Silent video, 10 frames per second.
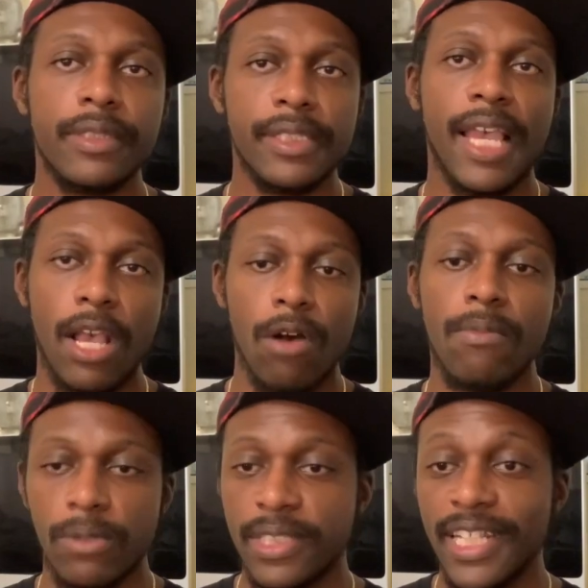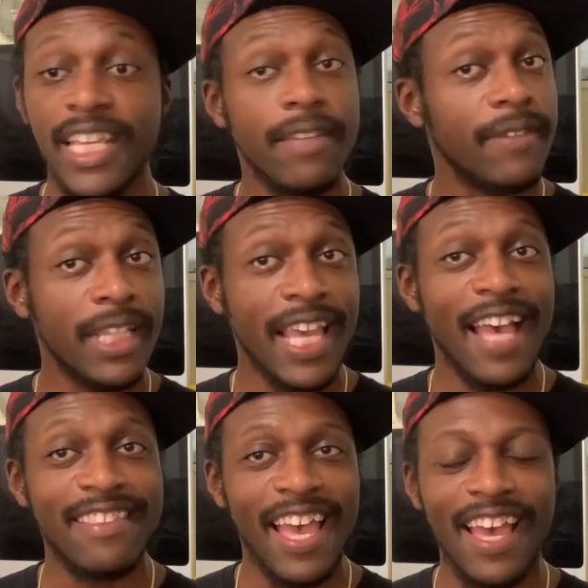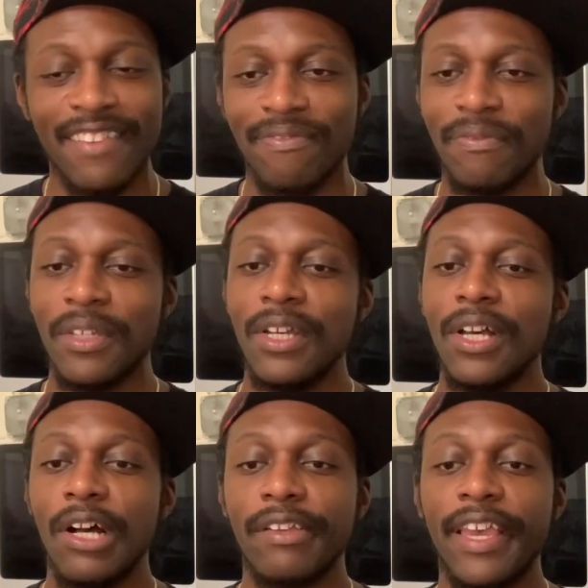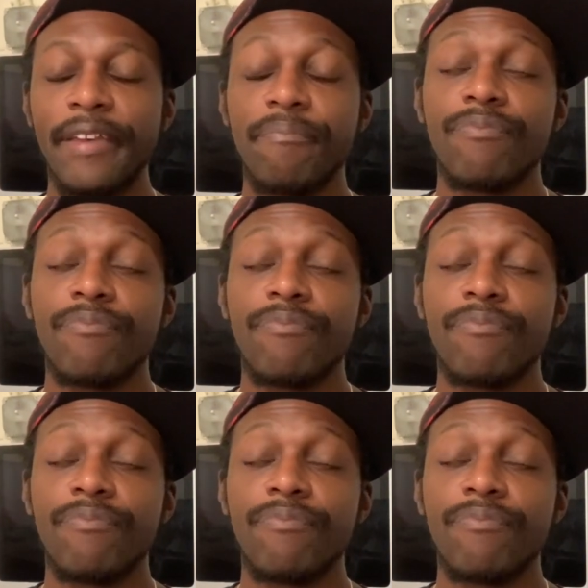They're almost evenly at that, okay?